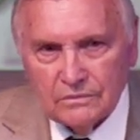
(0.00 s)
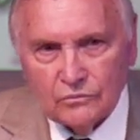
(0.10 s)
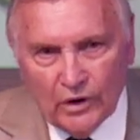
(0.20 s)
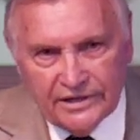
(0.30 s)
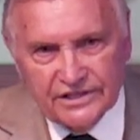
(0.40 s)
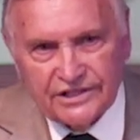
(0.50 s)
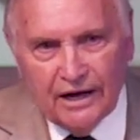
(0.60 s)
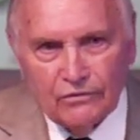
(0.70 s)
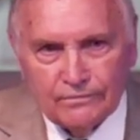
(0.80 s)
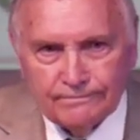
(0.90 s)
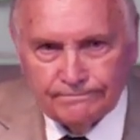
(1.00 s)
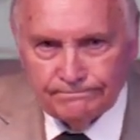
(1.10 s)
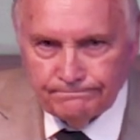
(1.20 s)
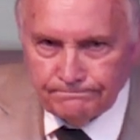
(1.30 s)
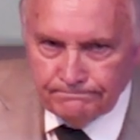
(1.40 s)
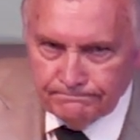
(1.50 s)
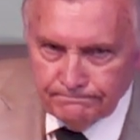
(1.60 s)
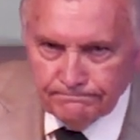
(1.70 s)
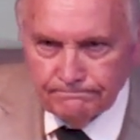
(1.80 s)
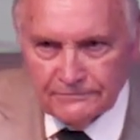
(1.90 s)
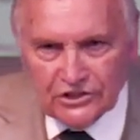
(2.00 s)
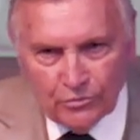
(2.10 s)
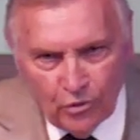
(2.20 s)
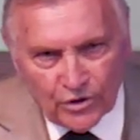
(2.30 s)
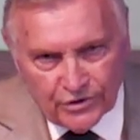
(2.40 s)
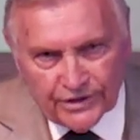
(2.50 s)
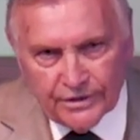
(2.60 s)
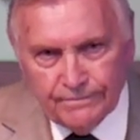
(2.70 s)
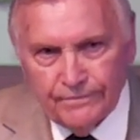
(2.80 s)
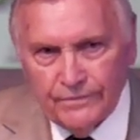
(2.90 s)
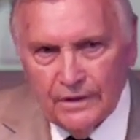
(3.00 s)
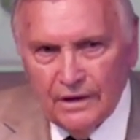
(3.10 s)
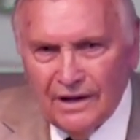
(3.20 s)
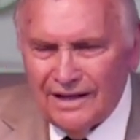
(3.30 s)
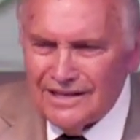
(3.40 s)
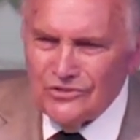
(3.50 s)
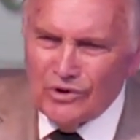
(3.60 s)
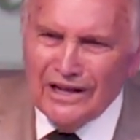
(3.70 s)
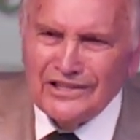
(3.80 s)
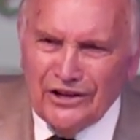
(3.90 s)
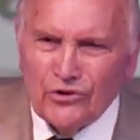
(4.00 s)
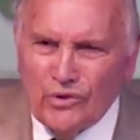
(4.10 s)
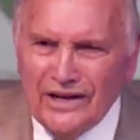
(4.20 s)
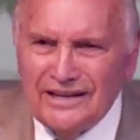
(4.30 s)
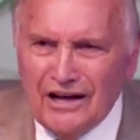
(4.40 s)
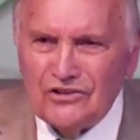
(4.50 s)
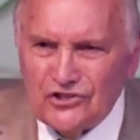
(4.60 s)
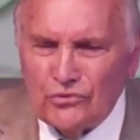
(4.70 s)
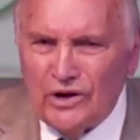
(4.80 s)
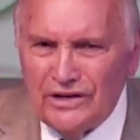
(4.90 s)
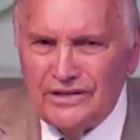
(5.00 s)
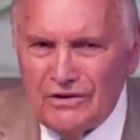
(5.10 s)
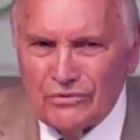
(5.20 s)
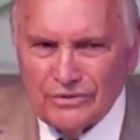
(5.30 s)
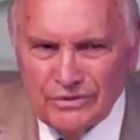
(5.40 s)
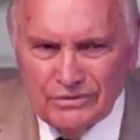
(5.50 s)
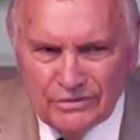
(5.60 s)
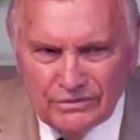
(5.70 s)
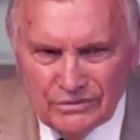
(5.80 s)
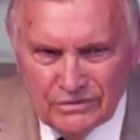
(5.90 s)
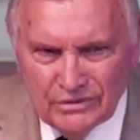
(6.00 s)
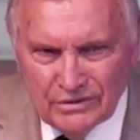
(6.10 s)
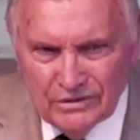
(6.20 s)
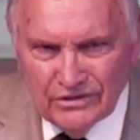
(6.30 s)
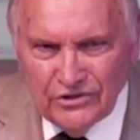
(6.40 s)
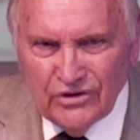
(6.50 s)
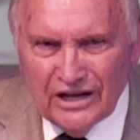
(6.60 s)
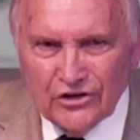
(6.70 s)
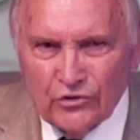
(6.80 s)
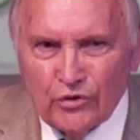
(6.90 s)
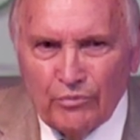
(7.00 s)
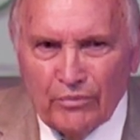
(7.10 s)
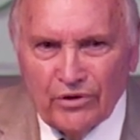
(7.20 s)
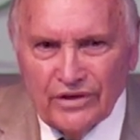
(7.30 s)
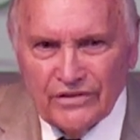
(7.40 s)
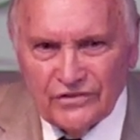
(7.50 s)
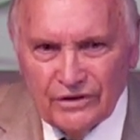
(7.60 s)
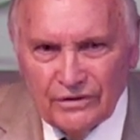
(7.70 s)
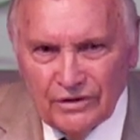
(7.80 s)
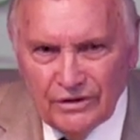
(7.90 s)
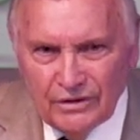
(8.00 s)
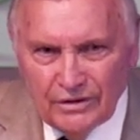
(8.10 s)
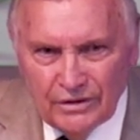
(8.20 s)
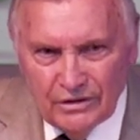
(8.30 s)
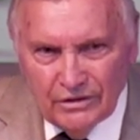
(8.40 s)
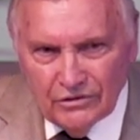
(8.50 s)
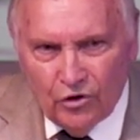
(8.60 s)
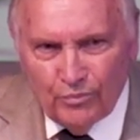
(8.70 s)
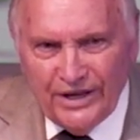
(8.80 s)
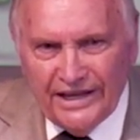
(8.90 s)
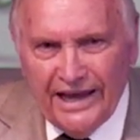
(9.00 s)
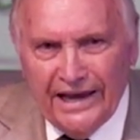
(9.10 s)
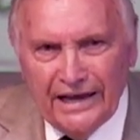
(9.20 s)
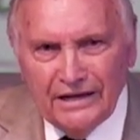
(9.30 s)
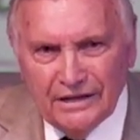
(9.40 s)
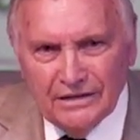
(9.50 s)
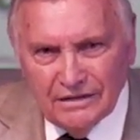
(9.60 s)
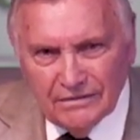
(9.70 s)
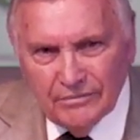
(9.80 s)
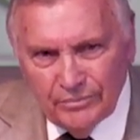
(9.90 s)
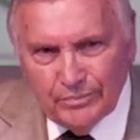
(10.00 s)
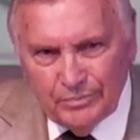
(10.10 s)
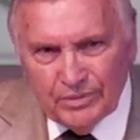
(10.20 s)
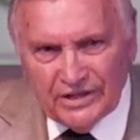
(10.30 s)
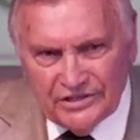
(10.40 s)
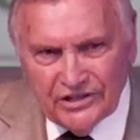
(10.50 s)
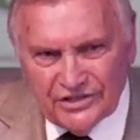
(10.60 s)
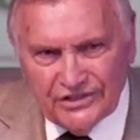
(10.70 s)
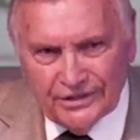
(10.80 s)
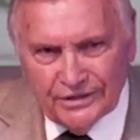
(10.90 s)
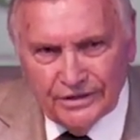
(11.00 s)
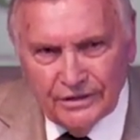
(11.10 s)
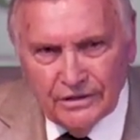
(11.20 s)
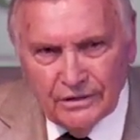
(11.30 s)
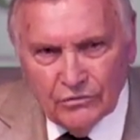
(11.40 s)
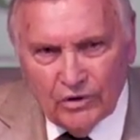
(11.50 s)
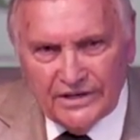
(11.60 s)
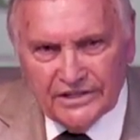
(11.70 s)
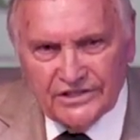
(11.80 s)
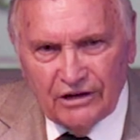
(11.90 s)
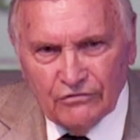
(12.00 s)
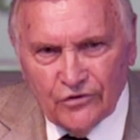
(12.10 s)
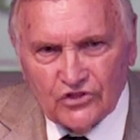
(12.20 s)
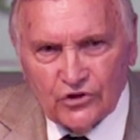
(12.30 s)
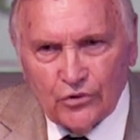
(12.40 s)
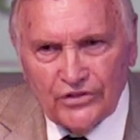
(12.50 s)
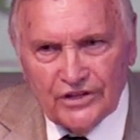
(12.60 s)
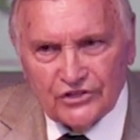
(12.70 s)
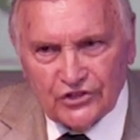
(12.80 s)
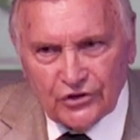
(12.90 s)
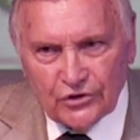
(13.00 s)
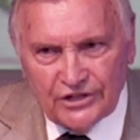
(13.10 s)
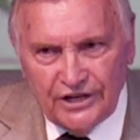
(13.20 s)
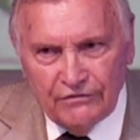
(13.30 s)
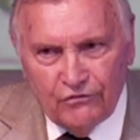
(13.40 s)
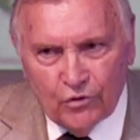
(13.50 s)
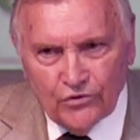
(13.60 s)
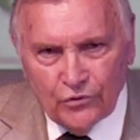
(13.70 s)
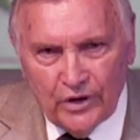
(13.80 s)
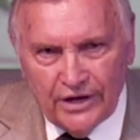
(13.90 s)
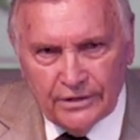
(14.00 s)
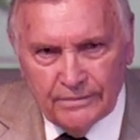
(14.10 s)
Write this down. It's important to you. That's why I tell you to write it down, you should write it down. You're not going to remember this. Don't be Cain. Please listen. Write this down 1 Corinthians 13, 4 through 8.